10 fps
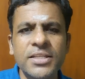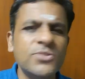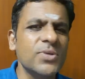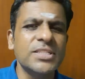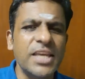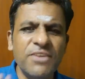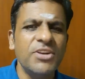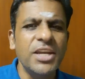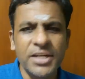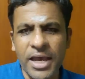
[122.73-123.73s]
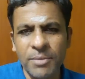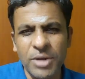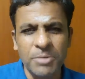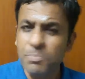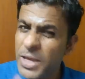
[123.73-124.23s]
this was the evening time,
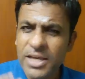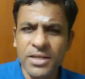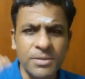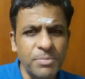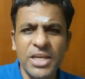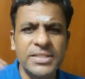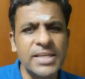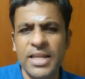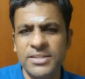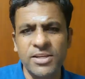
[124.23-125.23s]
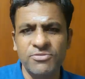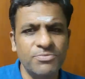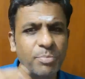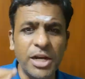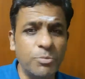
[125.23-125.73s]
and peak sales of
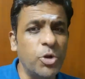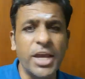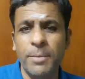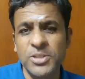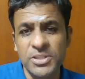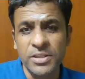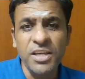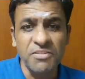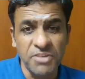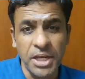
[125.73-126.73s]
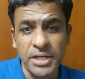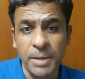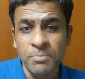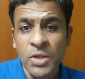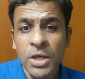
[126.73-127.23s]
Pani Puri happens in the evening time.
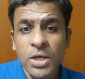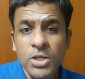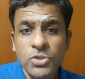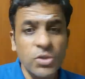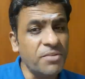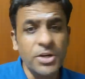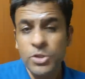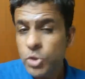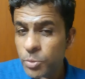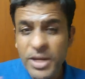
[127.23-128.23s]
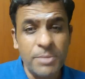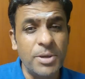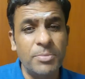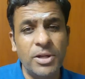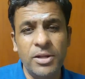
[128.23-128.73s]
So there were too many
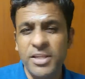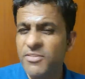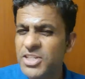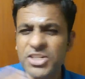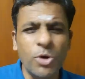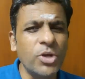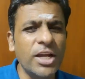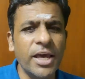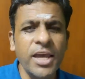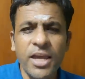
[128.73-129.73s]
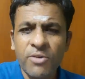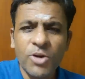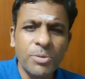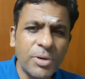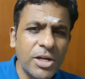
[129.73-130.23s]
people. They were shouting like, hey, I
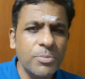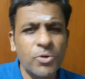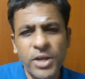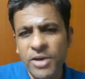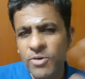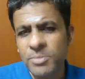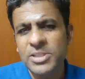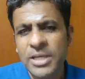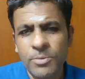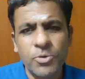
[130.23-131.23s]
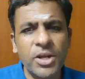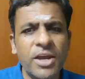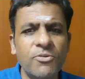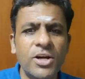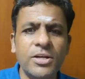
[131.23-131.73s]
want Pani Puri, I want Masal Puri, I
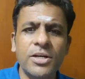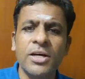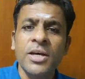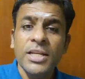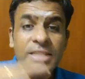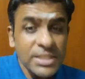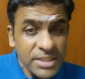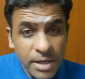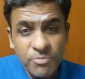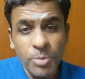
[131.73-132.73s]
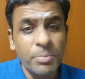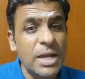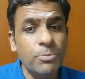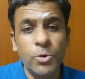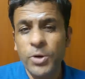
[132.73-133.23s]
want this type of
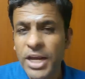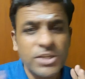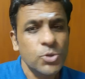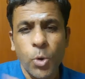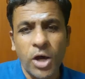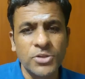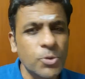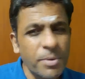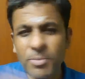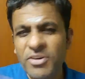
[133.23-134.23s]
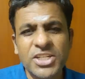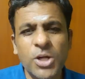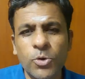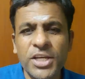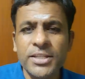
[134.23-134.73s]
Bel Puri and so on. So people were
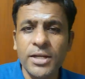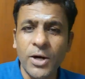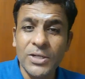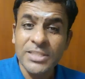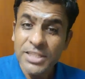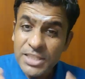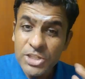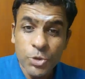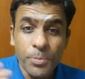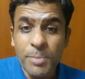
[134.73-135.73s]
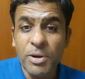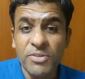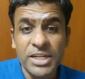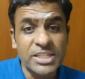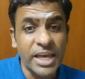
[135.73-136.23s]
shouting their orders, and these 2 people
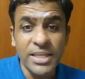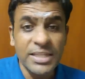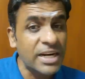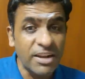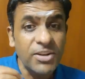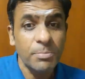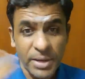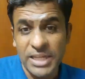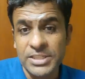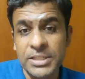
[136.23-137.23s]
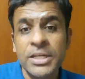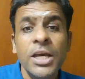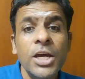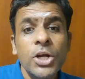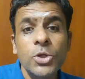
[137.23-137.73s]
were trying their level best
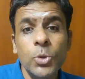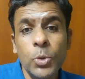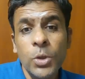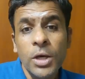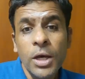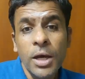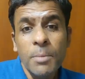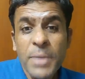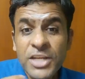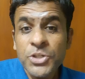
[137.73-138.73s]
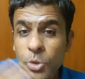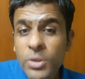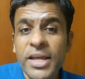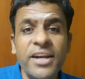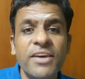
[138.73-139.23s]
to make sure
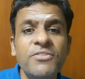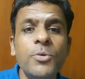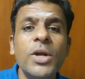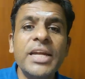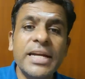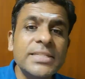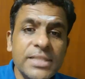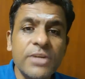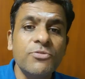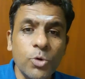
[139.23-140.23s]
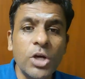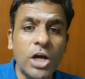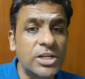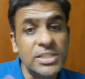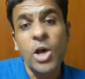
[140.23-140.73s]
that everyone gets their food
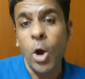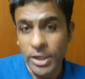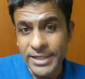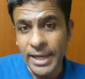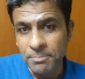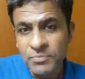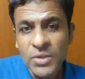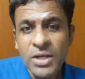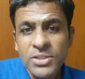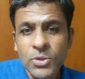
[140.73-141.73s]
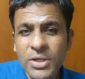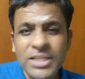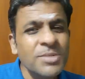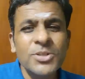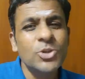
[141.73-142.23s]
orders on time. So
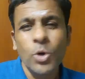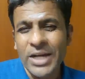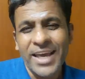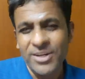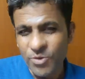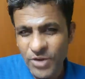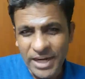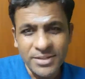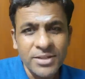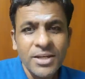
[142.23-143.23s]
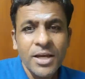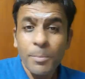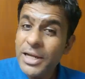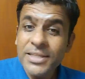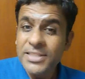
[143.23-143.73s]
customers don't like to wait,
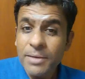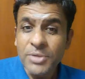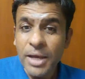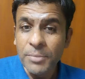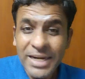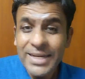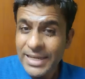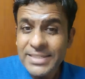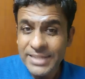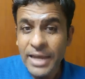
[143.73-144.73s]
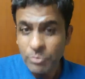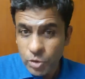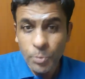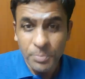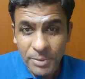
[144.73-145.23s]
but at the same time, it takes time
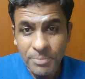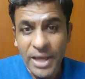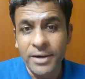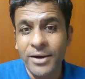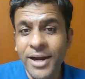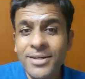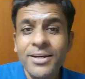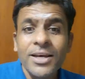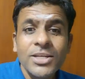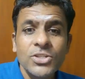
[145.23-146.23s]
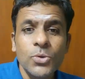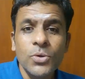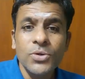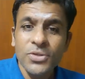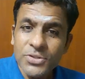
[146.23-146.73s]
to prepare, right? So
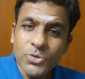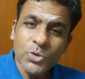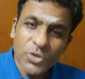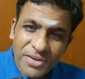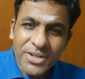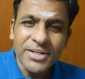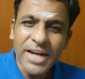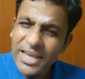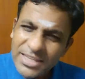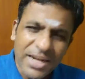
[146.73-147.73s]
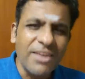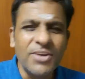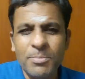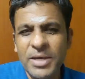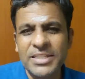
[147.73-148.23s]
they were trying their
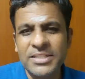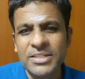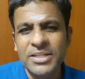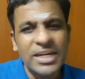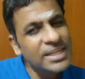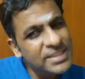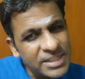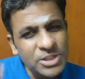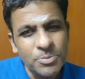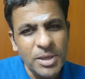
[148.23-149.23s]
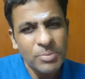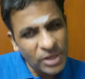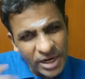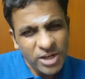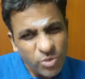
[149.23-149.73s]
level best, listening to
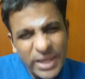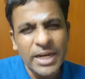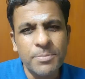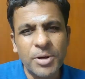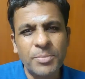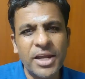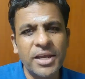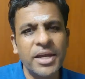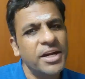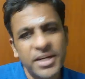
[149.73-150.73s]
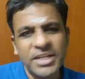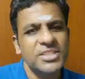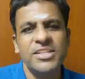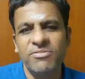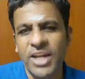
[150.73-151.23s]
people and quickly preparing it and
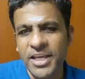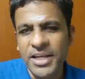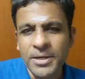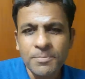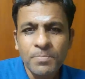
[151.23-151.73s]
stuff like that.